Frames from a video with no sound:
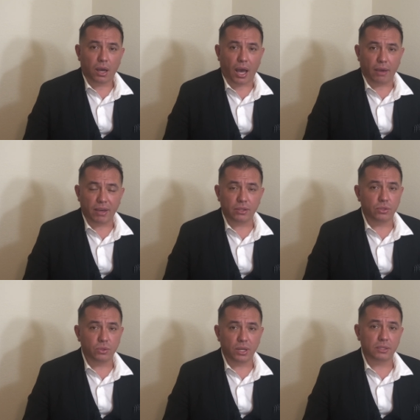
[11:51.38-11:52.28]
I've had to
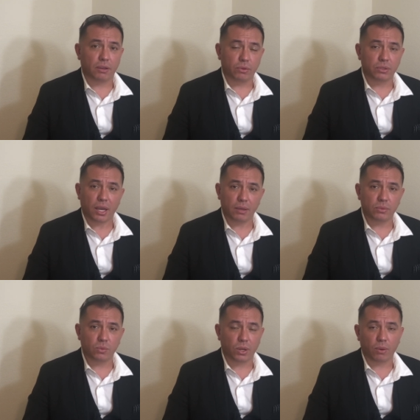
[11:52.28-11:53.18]
do that several
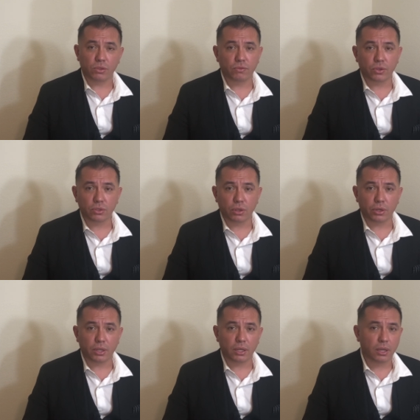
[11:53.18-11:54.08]
times when I was first
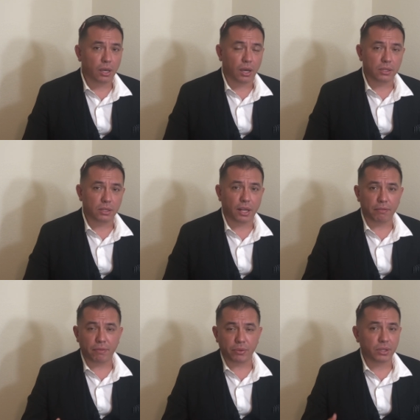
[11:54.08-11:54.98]
learning, until I
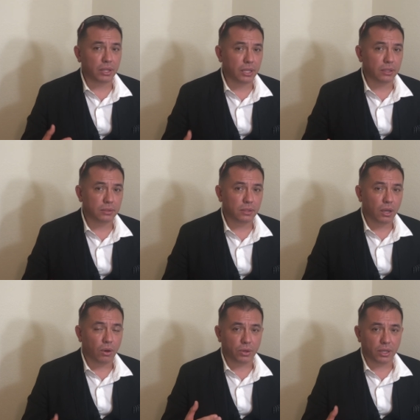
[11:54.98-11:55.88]
found the liens
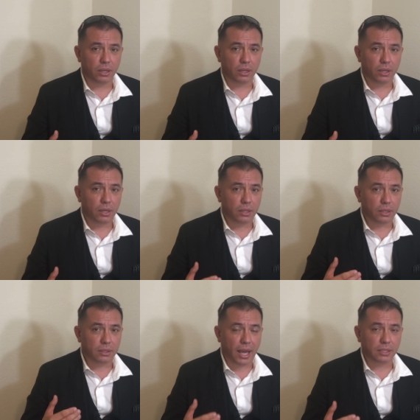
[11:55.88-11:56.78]
or the
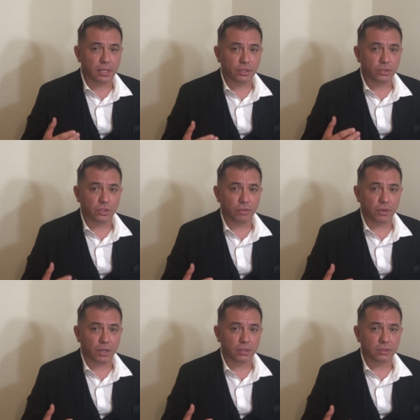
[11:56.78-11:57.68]
tax lien
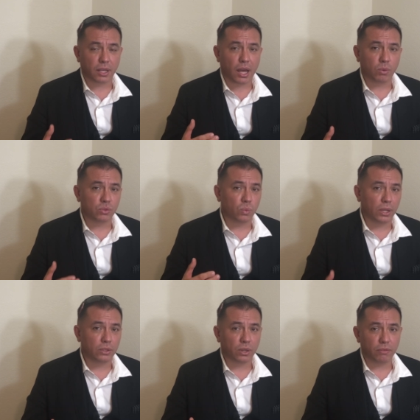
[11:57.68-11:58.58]
certificates that I was
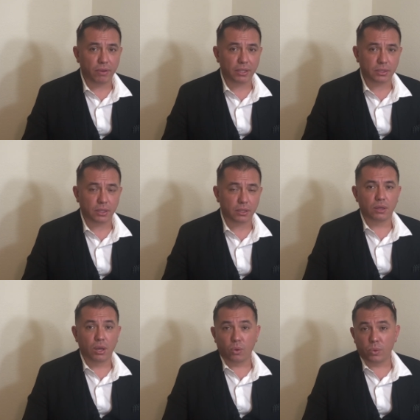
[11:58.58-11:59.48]
willing to invest in,
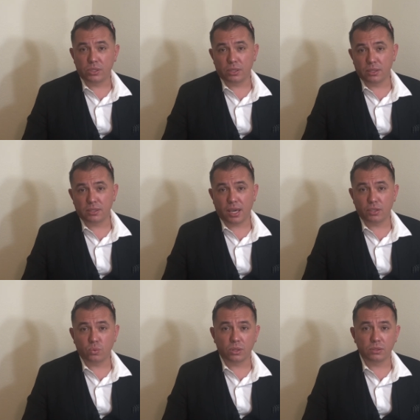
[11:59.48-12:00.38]
which in this
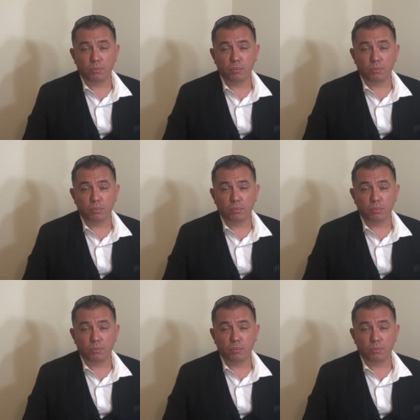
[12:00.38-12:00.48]
case was